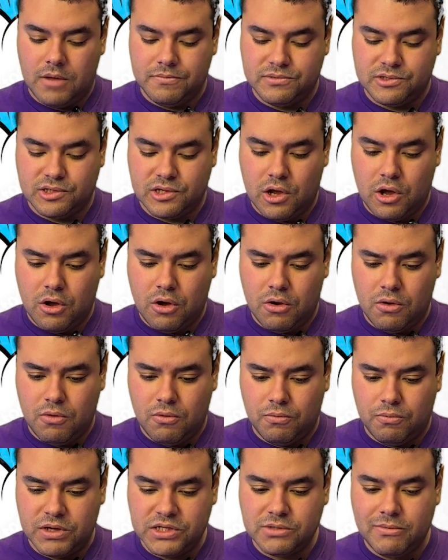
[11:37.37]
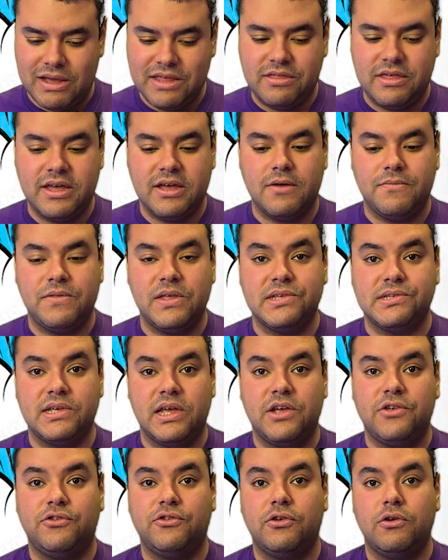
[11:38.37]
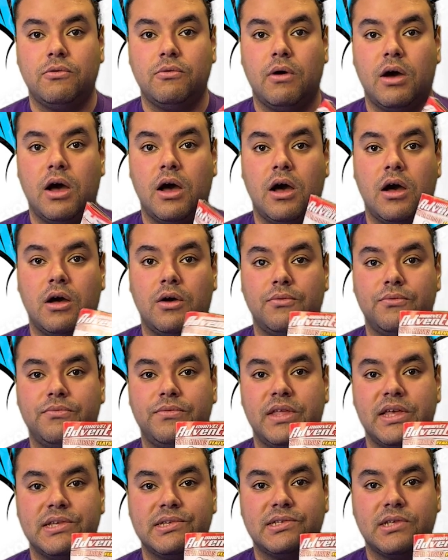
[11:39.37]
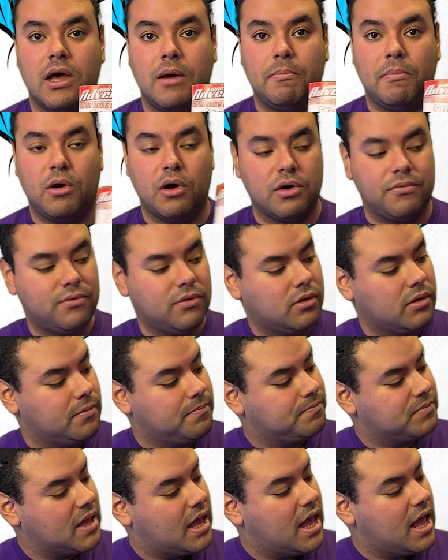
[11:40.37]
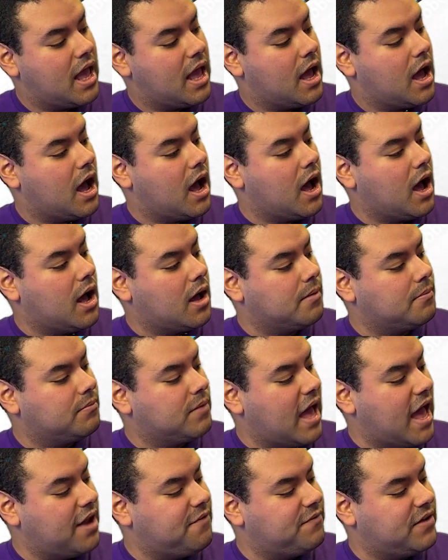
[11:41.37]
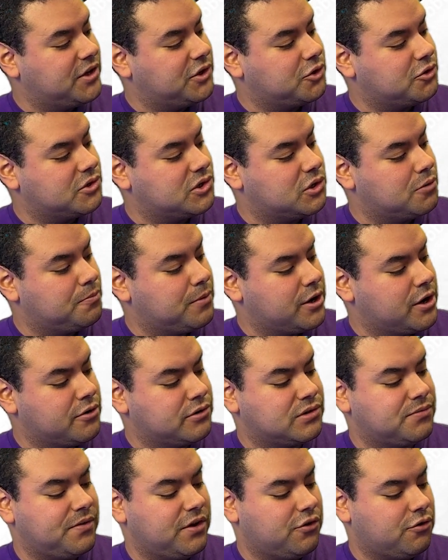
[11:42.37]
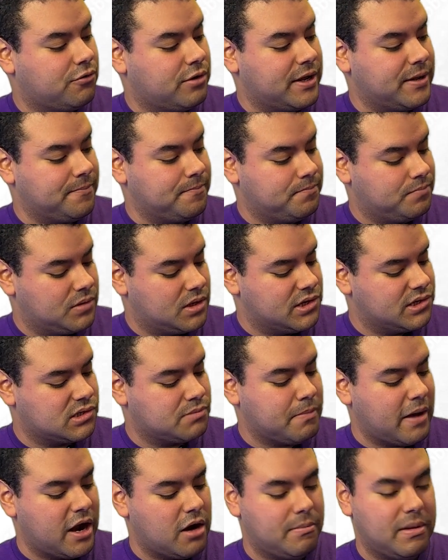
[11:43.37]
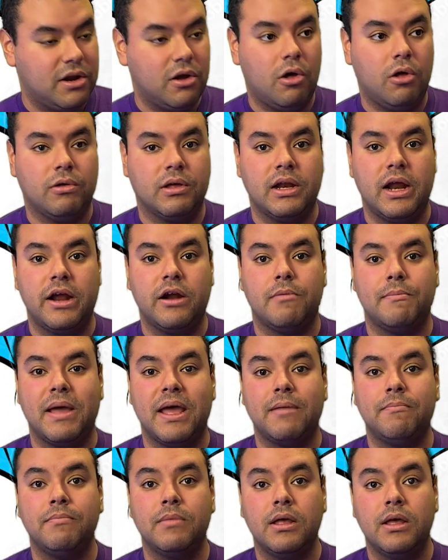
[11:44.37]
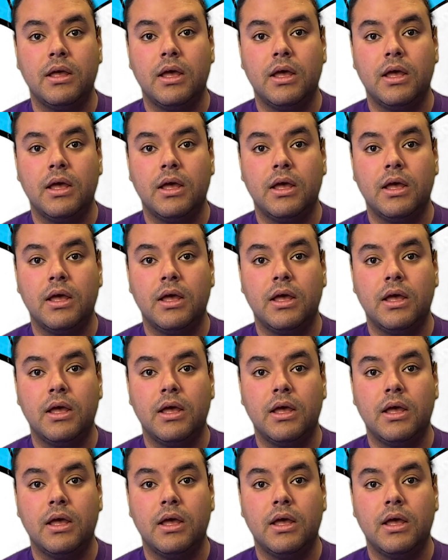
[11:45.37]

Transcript: So what do I think of this issue of this Marvel adventure superheroes featuring Spider-Man, Hulk, and Iron Man?